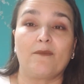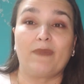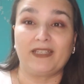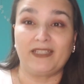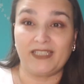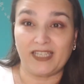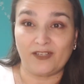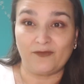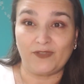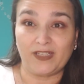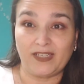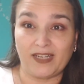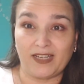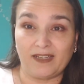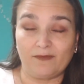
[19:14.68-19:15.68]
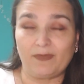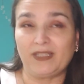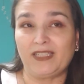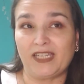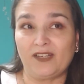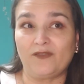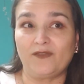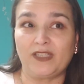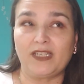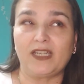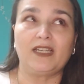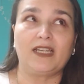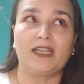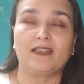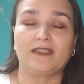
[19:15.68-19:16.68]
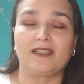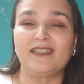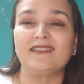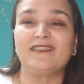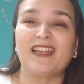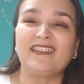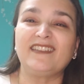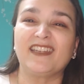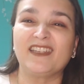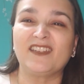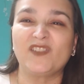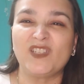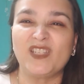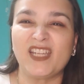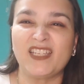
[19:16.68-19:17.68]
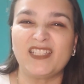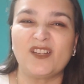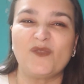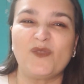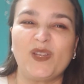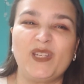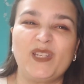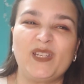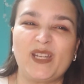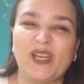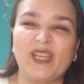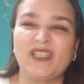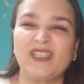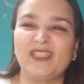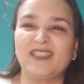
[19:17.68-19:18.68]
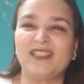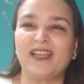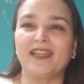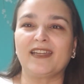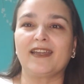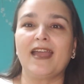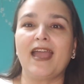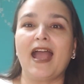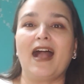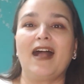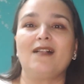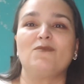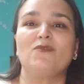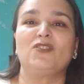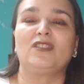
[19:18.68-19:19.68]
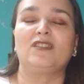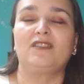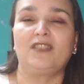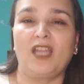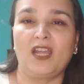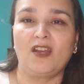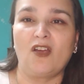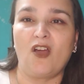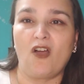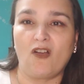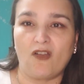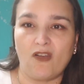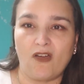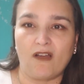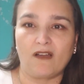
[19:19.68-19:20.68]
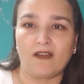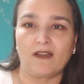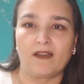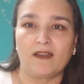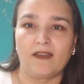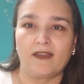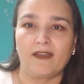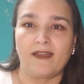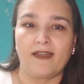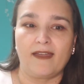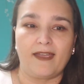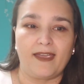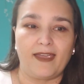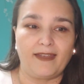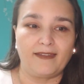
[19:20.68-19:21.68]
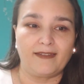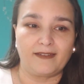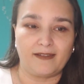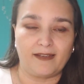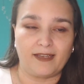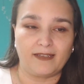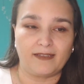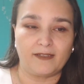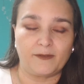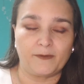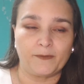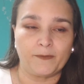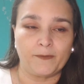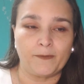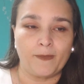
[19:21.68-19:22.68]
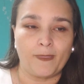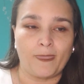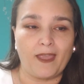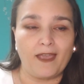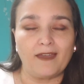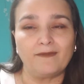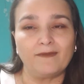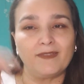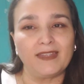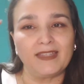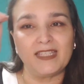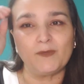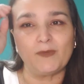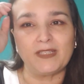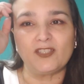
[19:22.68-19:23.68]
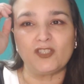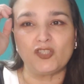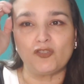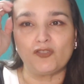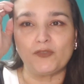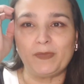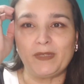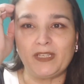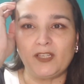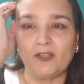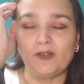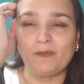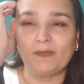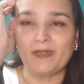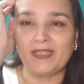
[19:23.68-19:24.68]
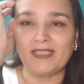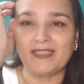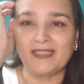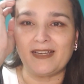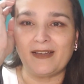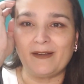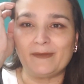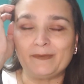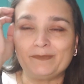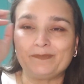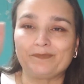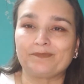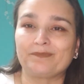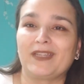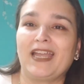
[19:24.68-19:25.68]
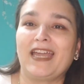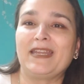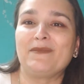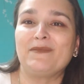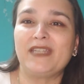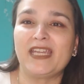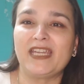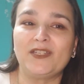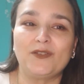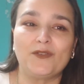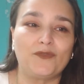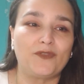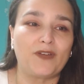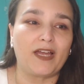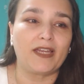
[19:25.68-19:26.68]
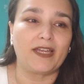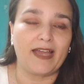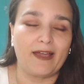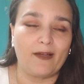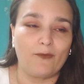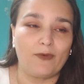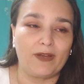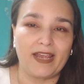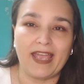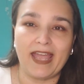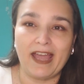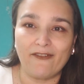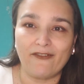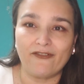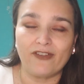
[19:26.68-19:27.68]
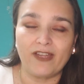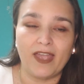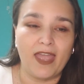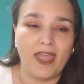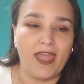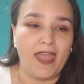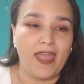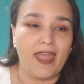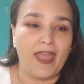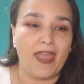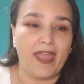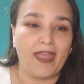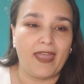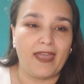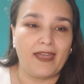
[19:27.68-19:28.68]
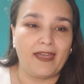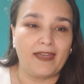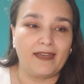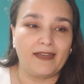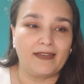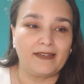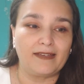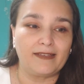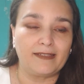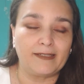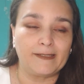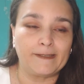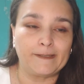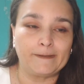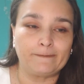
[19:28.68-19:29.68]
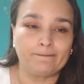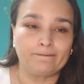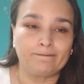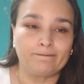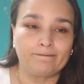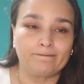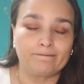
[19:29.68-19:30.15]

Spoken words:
By the end of the day, like, it's not the end of the day, it's already the night. It's like almost 10 o'clock in the night. This was a short video, but it's an update of what I have. And